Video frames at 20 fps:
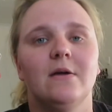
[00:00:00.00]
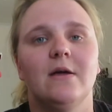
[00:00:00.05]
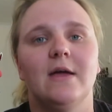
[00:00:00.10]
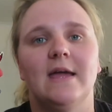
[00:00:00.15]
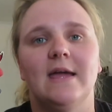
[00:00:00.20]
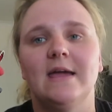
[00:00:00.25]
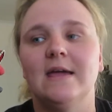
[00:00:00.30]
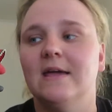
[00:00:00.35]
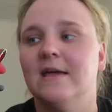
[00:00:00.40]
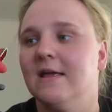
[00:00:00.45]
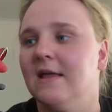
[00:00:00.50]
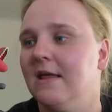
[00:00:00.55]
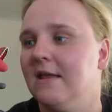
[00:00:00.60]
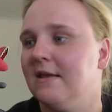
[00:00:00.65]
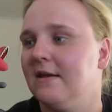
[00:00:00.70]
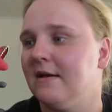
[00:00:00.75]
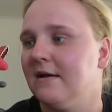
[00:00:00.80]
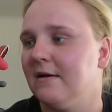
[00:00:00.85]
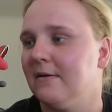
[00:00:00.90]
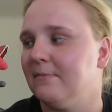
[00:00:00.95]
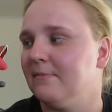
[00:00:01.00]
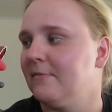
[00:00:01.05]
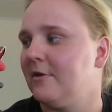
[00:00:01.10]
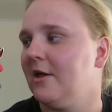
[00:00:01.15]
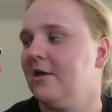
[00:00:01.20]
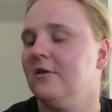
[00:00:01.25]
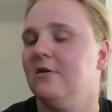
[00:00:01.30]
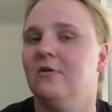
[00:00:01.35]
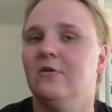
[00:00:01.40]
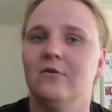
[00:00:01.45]
he can um,
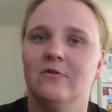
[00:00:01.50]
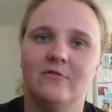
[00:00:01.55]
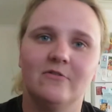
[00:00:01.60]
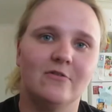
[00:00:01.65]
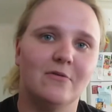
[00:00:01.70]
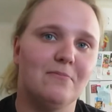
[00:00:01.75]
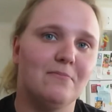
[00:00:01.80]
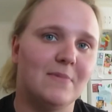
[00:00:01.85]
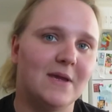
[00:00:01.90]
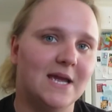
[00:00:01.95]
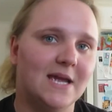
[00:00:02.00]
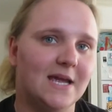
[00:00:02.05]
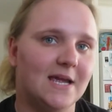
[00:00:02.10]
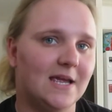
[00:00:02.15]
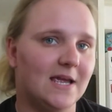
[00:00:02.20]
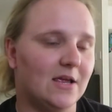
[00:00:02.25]
get used to me,